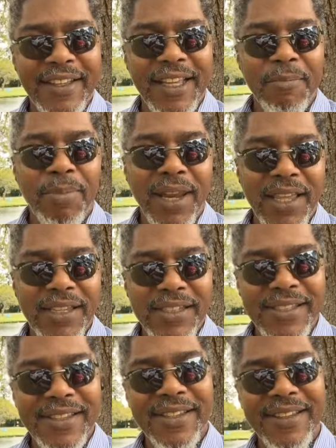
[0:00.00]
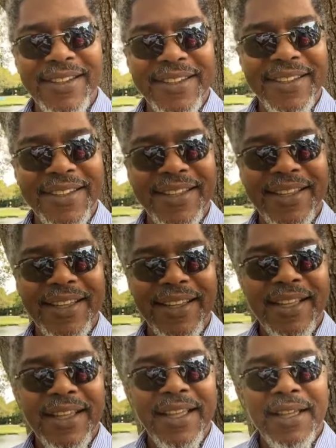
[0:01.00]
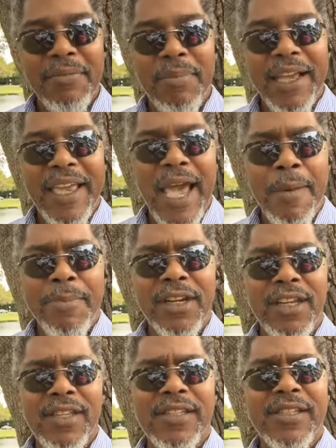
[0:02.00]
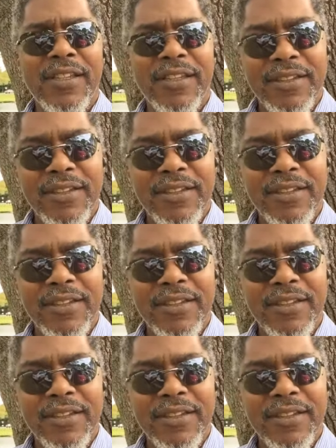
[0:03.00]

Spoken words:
in place by capitalists.